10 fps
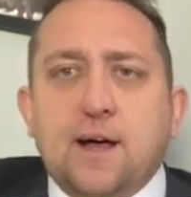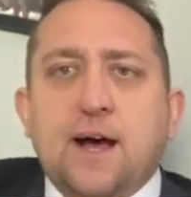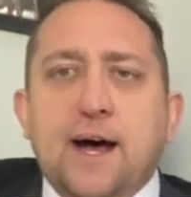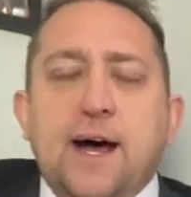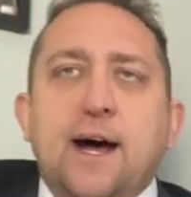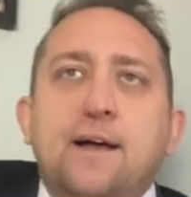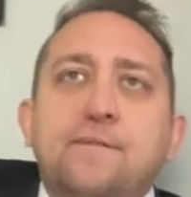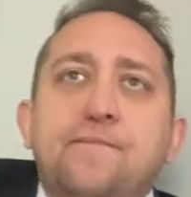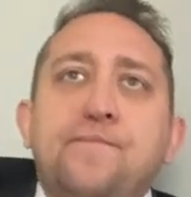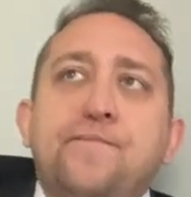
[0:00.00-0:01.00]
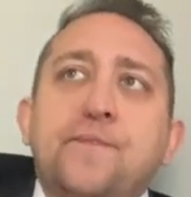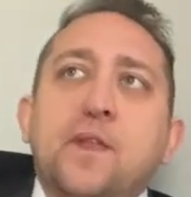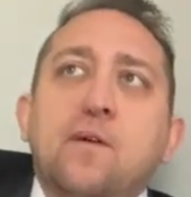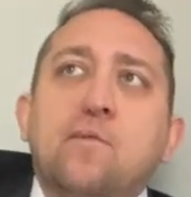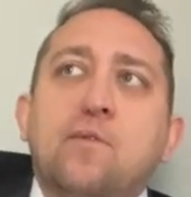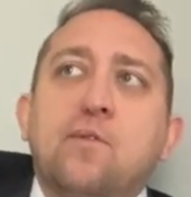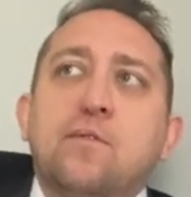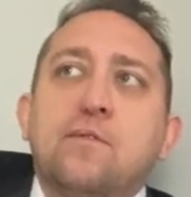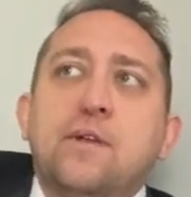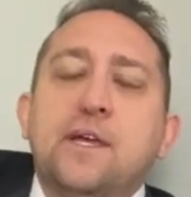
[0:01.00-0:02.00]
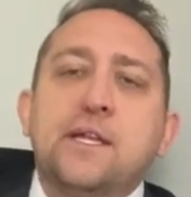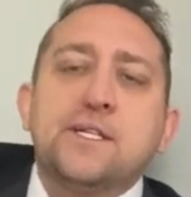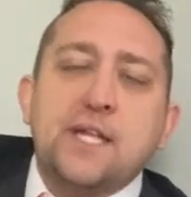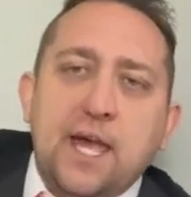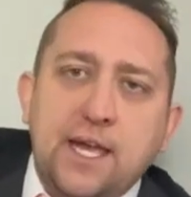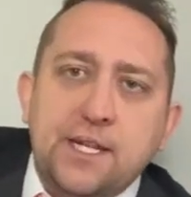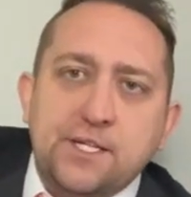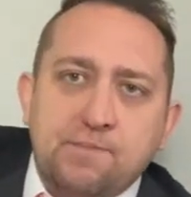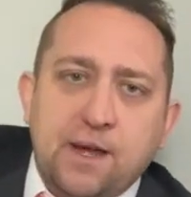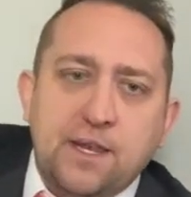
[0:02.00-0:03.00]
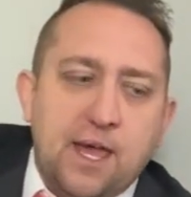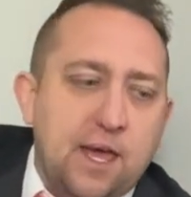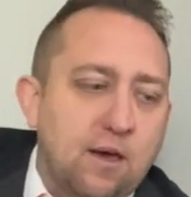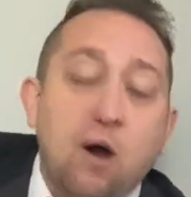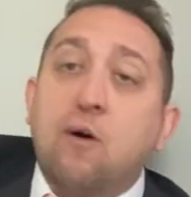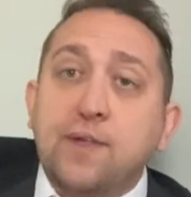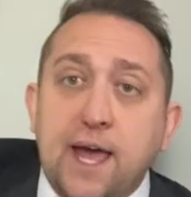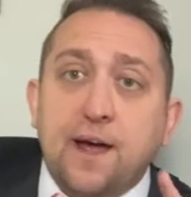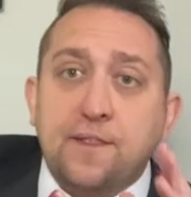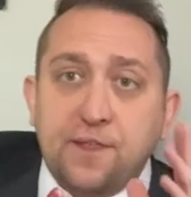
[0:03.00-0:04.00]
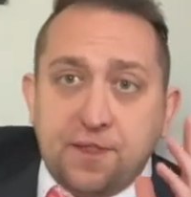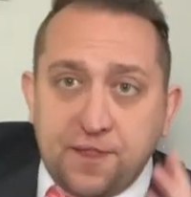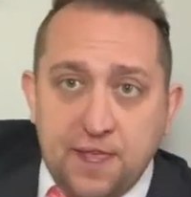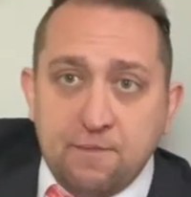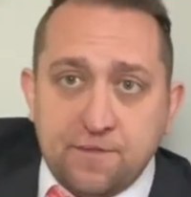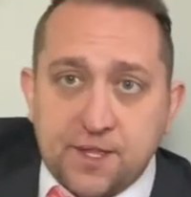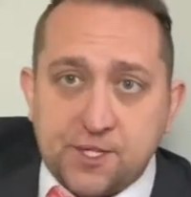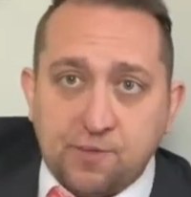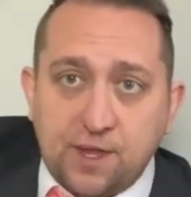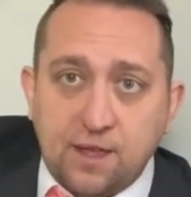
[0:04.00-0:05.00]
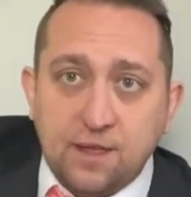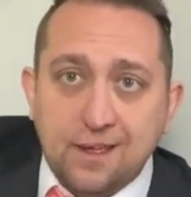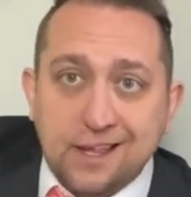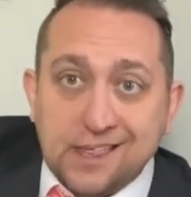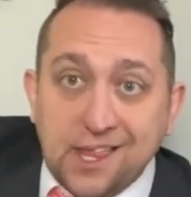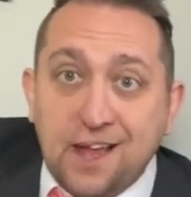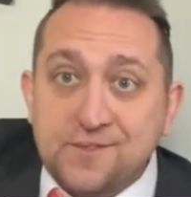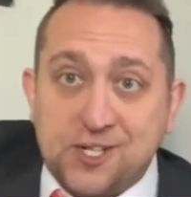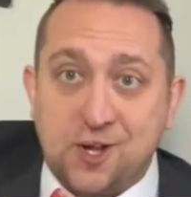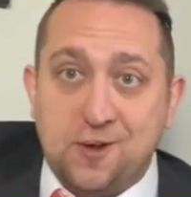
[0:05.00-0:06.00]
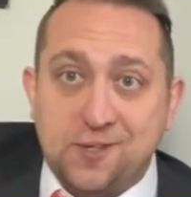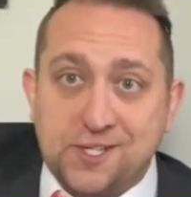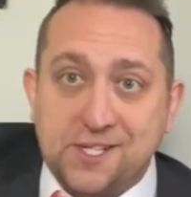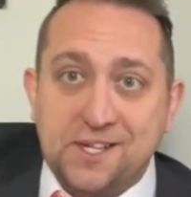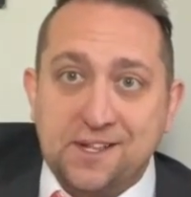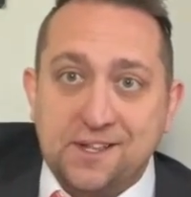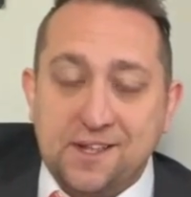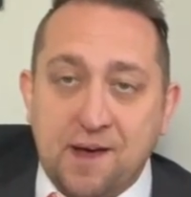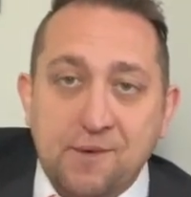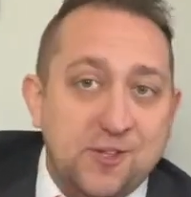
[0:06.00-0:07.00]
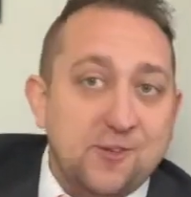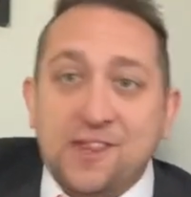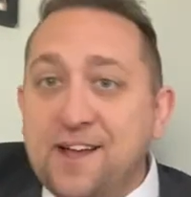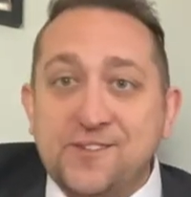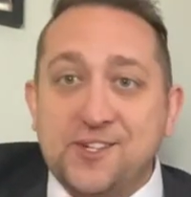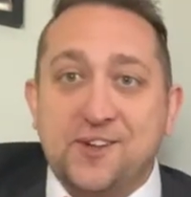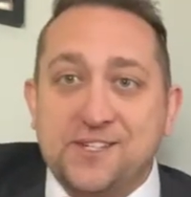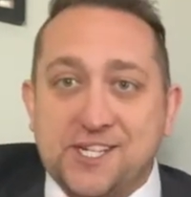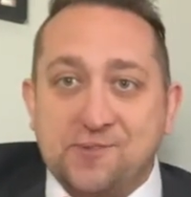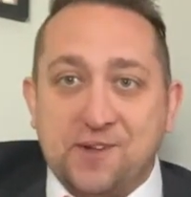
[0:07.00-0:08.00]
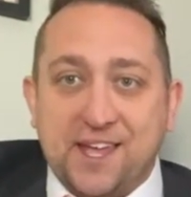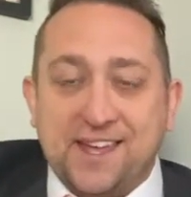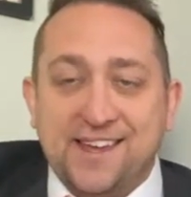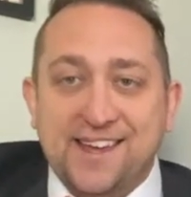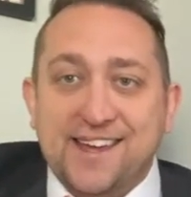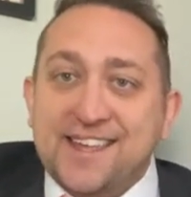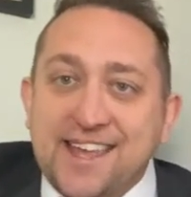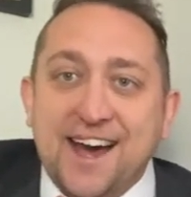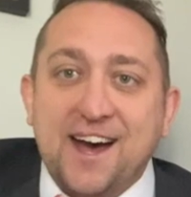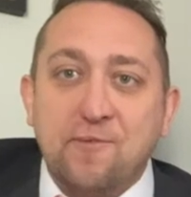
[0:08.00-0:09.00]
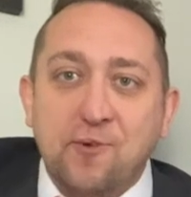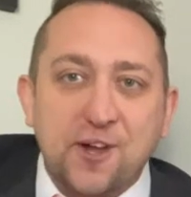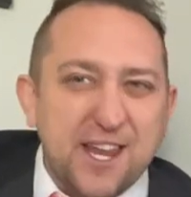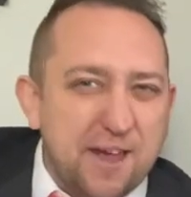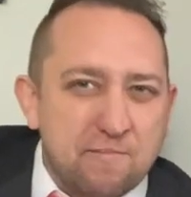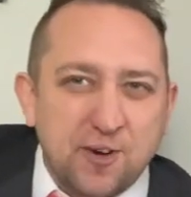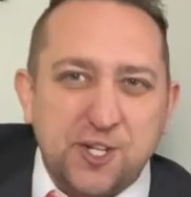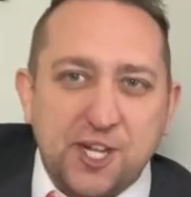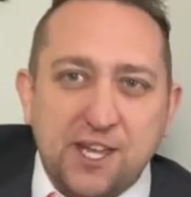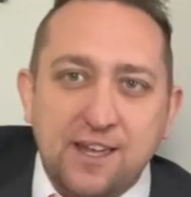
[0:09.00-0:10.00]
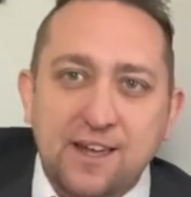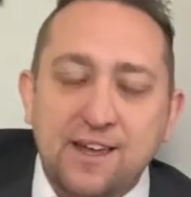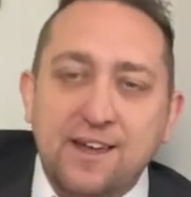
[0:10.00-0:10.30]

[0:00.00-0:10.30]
Well, it is 80s Monday. Oh, yeah, the theme of this week, love songs. I'm going to do love songs this week. Yeah, we're going to get mushy.